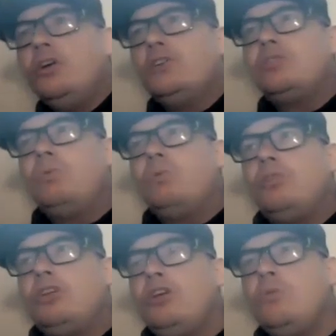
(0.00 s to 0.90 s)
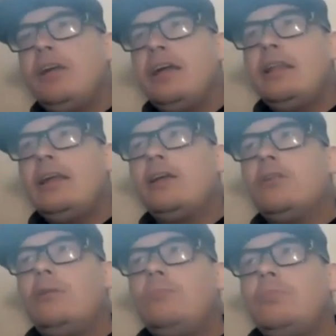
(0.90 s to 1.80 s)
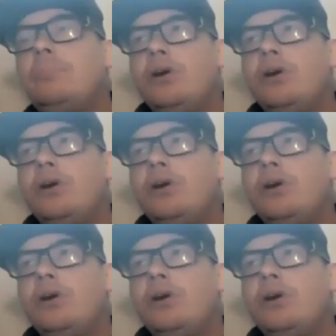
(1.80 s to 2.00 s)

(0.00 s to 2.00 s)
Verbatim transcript: So, do you get like a lot more